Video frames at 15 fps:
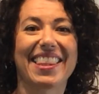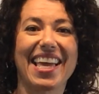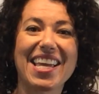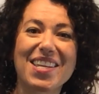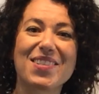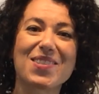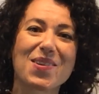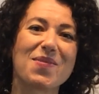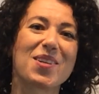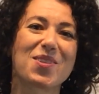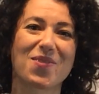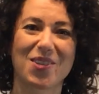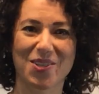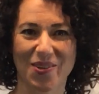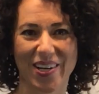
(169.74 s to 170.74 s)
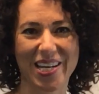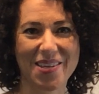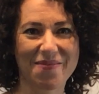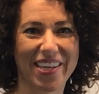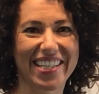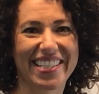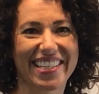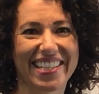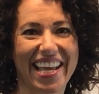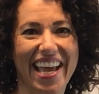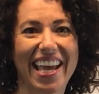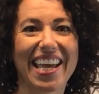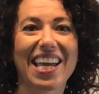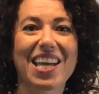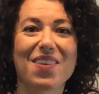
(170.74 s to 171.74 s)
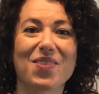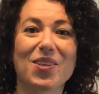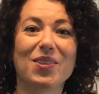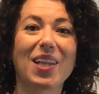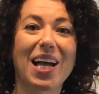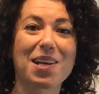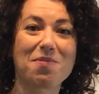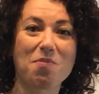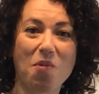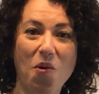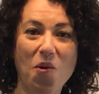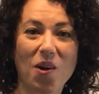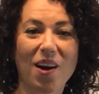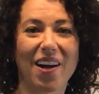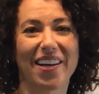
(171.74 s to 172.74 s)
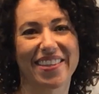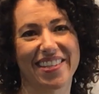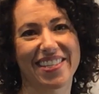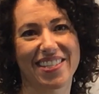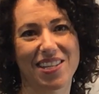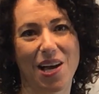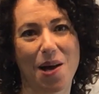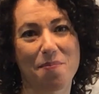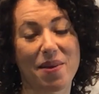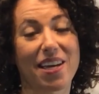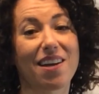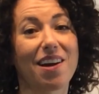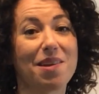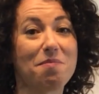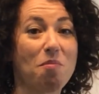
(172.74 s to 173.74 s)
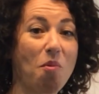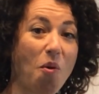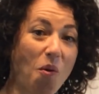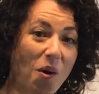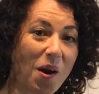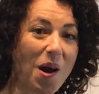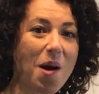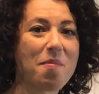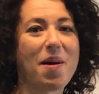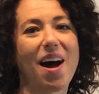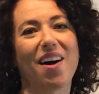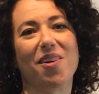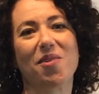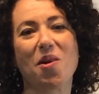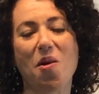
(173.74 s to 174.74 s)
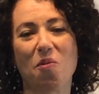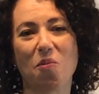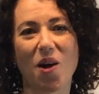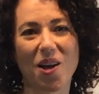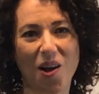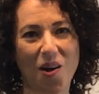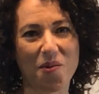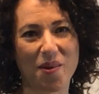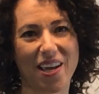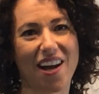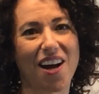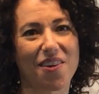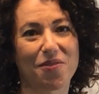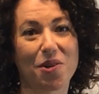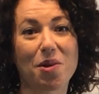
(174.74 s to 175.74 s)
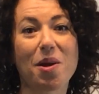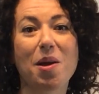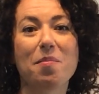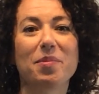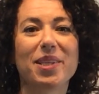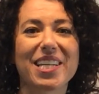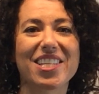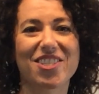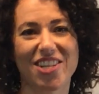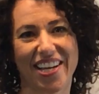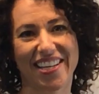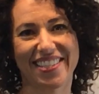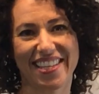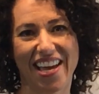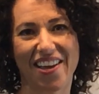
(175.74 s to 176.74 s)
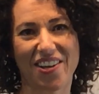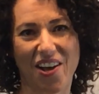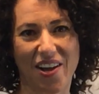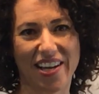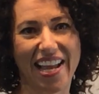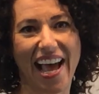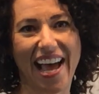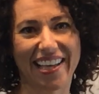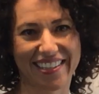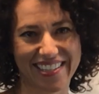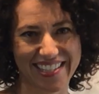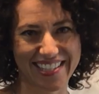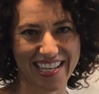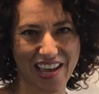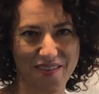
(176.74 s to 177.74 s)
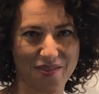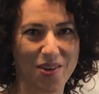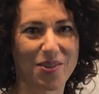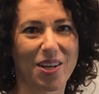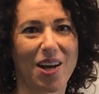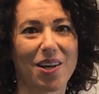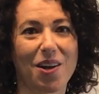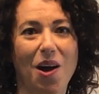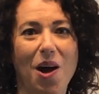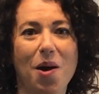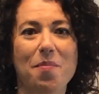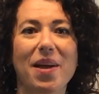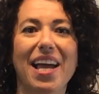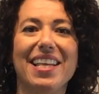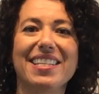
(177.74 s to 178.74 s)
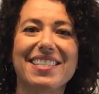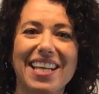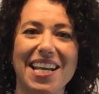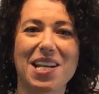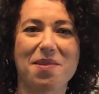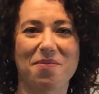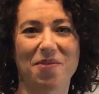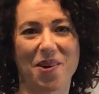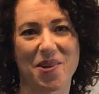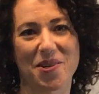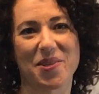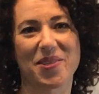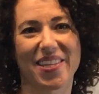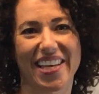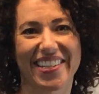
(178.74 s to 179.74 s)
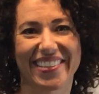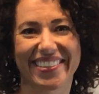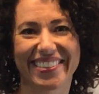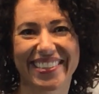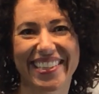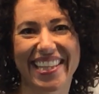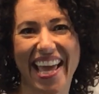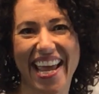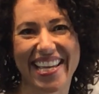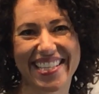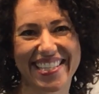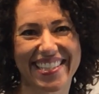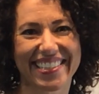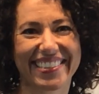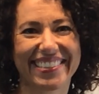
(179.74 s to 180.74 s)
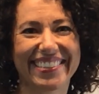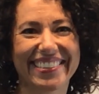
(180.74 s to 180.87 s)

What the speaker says: Thank you so much for joining me today. If you'd like more on this topic and more about what all we offer, please check us out on atlascfo.com and sign up for our newsletter. Thanks.